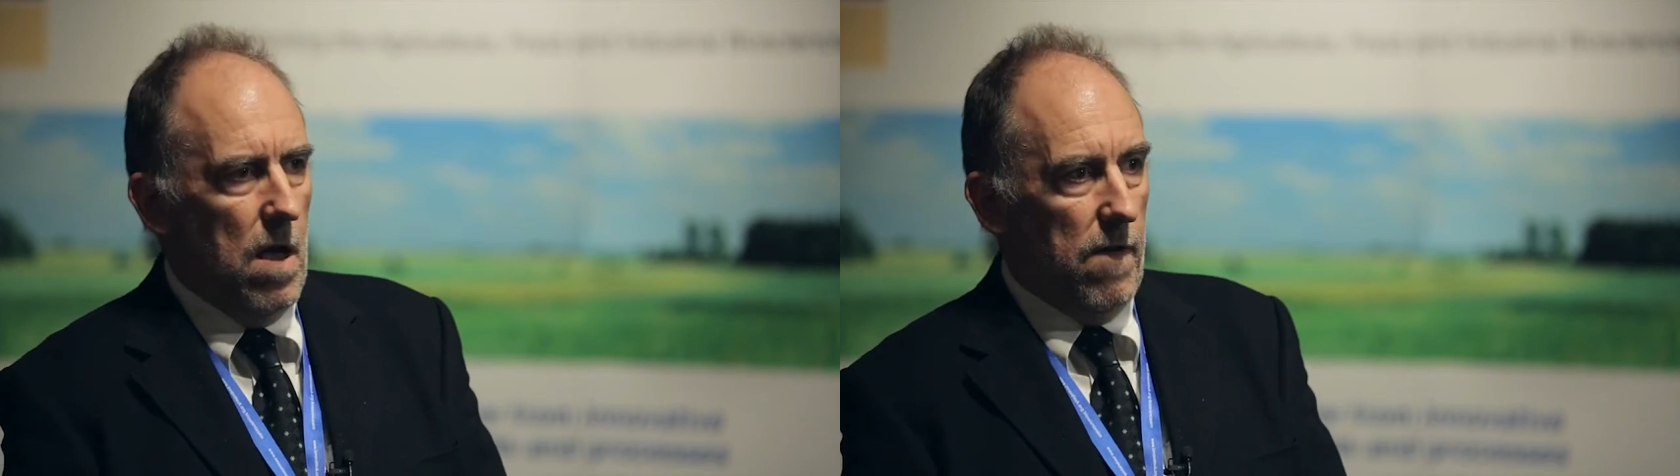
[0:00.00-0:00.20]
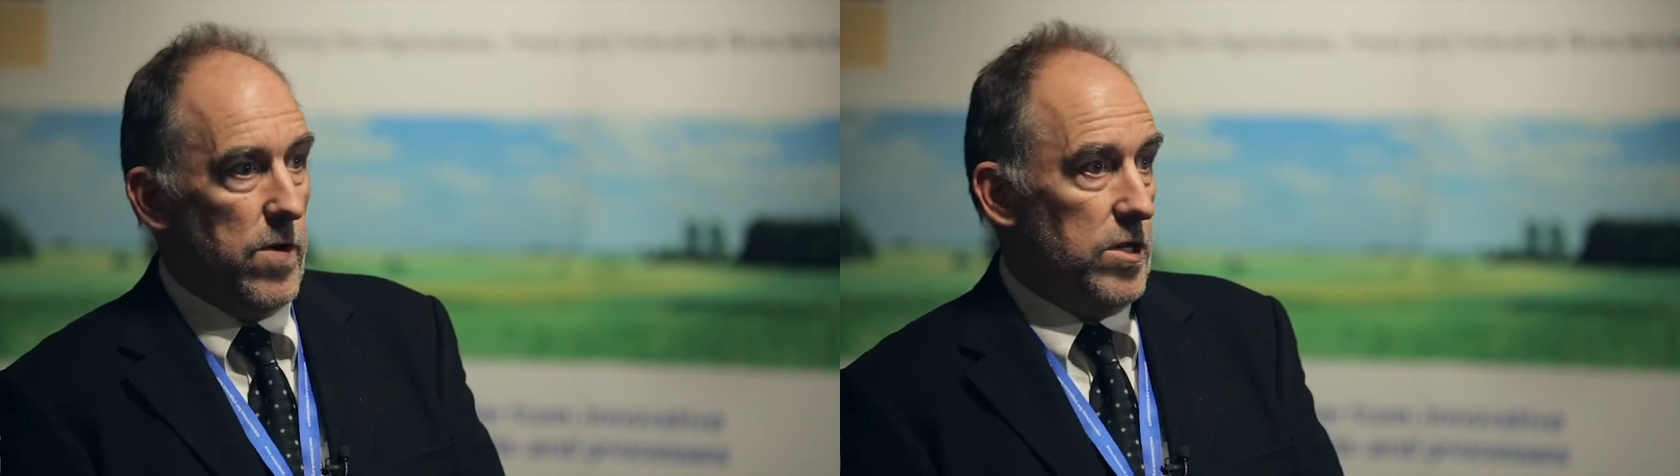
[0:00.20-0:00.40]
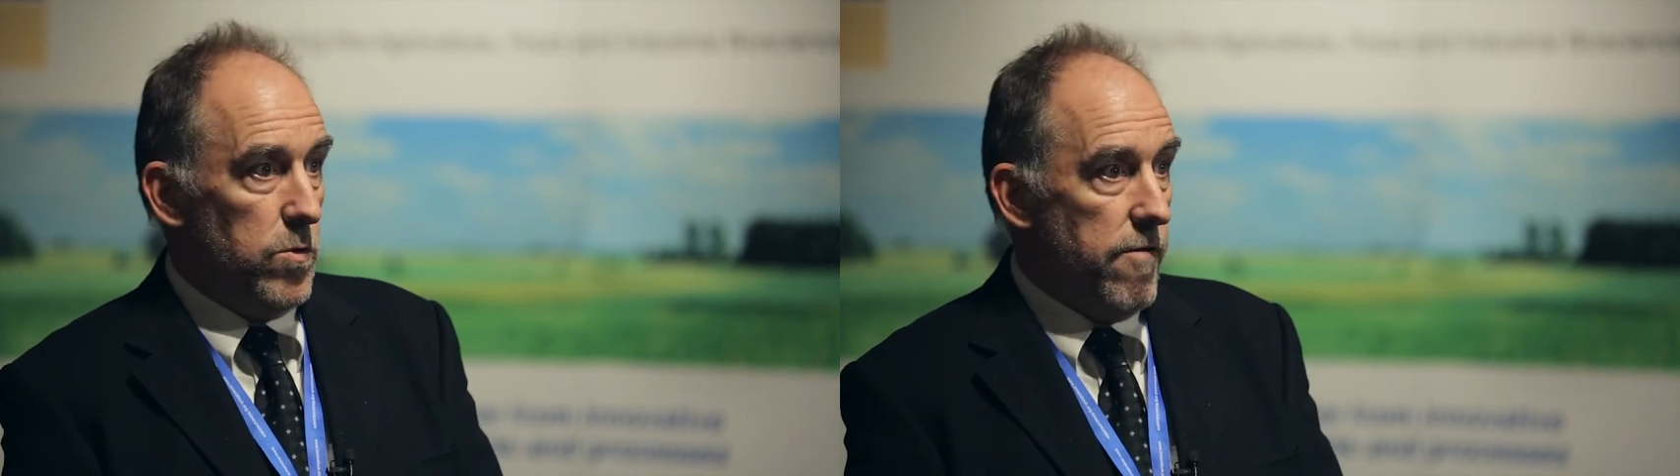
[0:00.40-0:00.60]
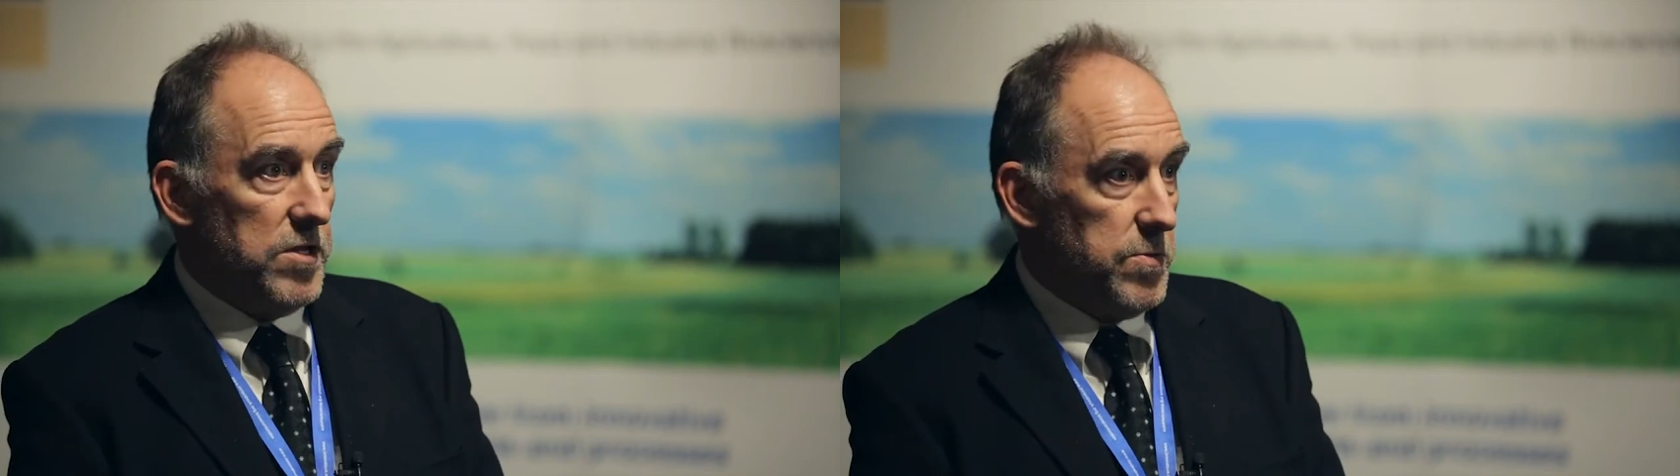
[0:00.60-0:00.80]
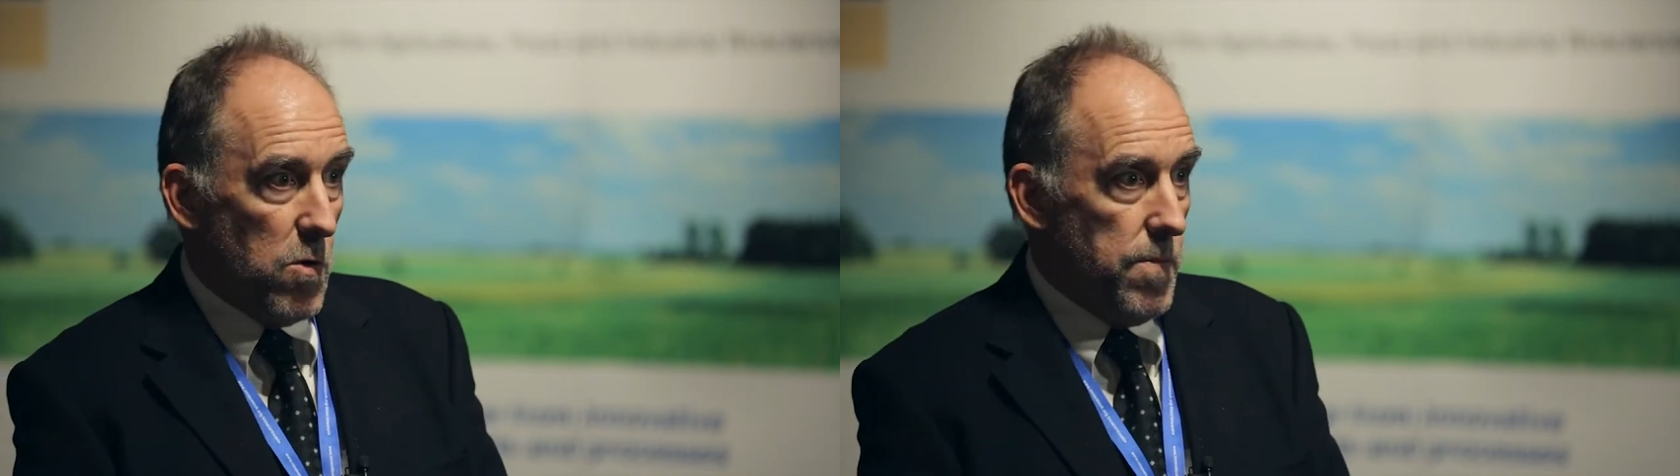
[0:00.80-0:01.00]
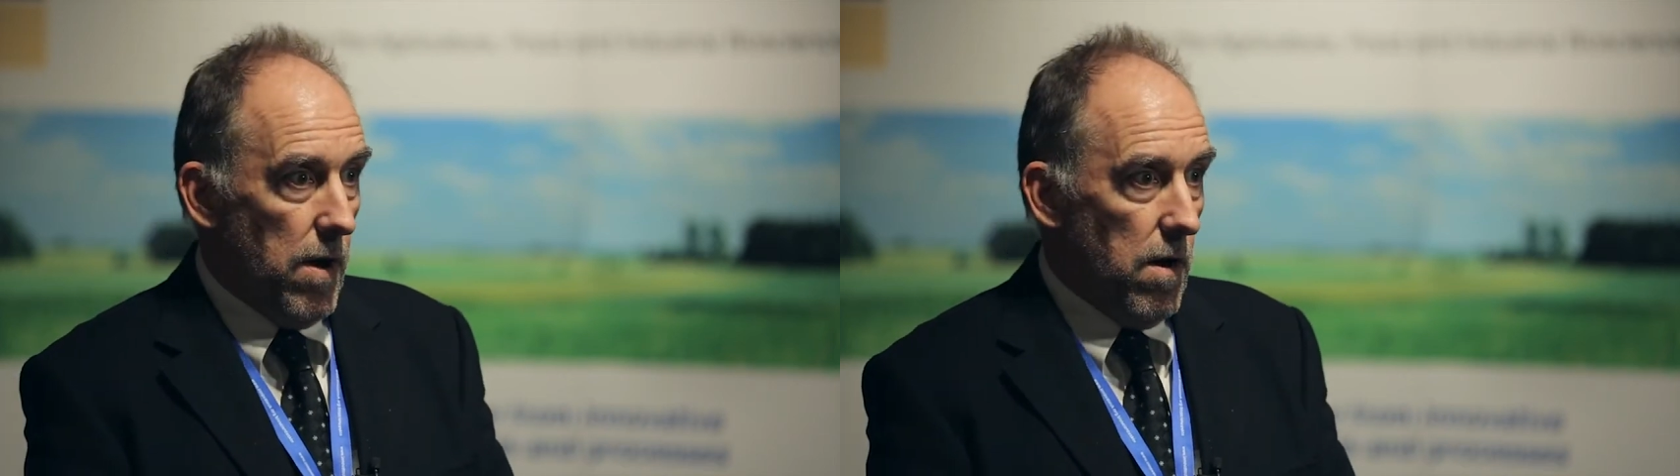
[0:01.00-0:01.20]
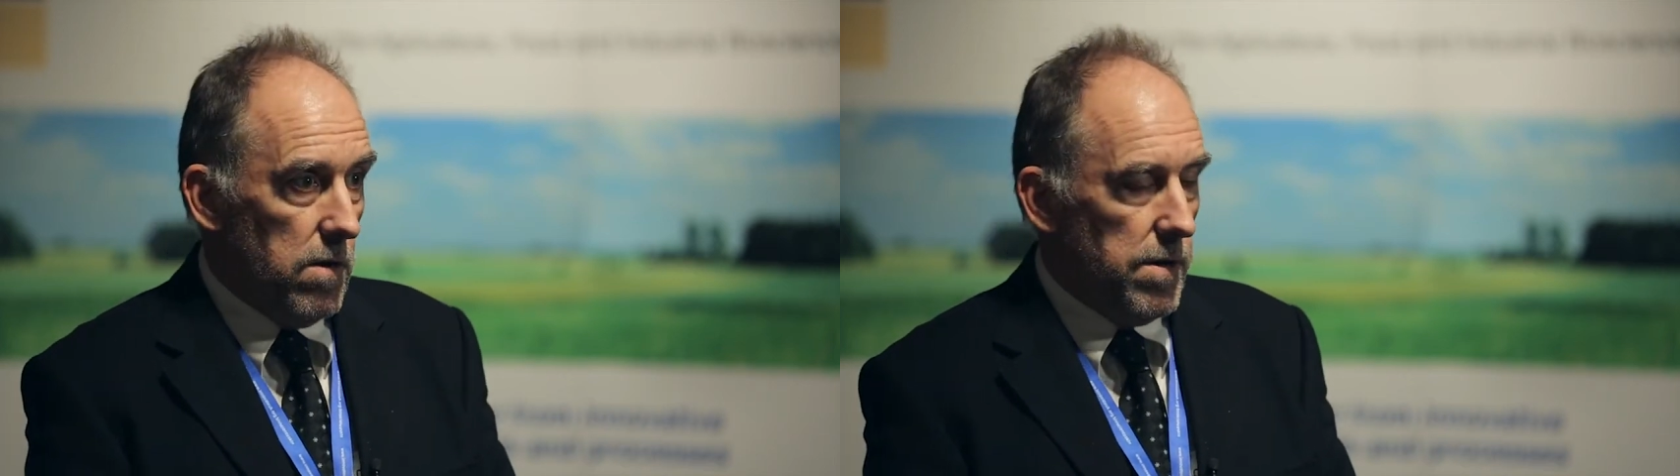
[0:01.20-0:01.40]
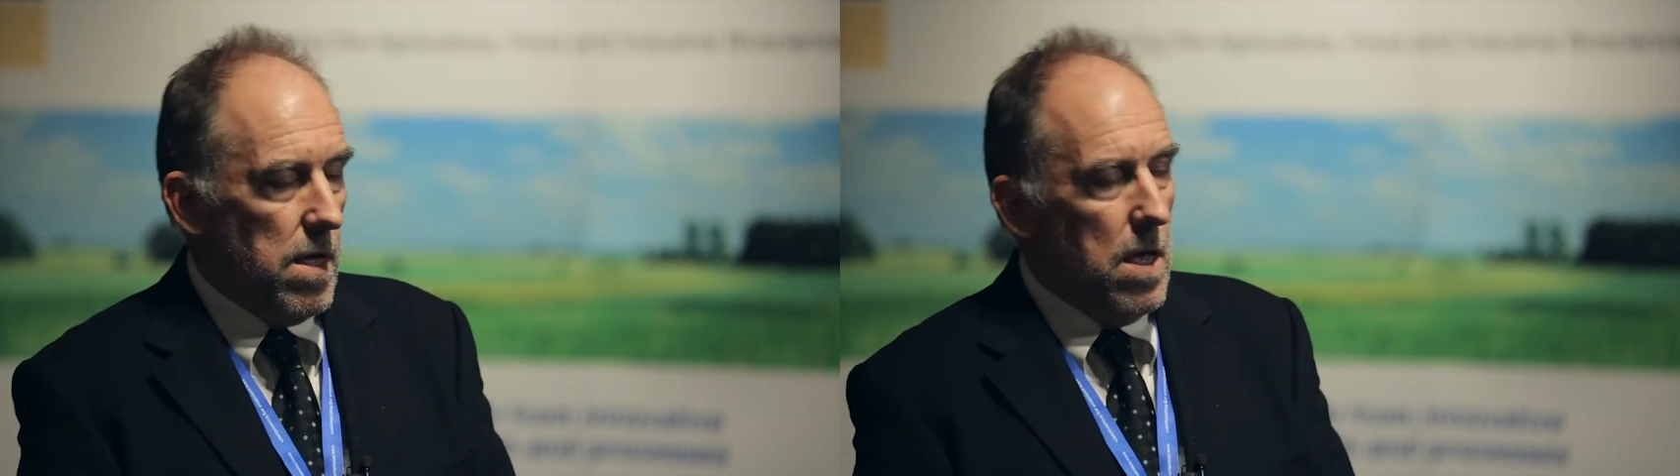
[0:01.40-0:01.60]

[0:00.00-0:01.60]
of which we're a small part,